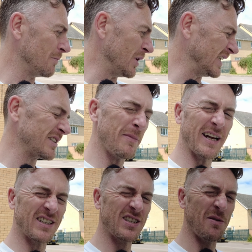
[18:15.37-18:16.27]
But it doesn't
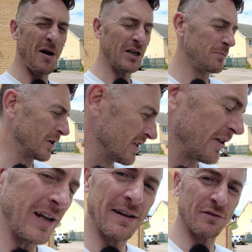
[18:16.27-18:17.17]
matter so much because I
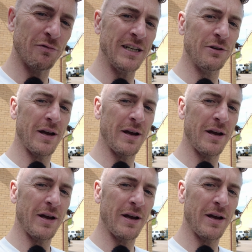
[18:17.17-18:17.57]
think I'll have to redo it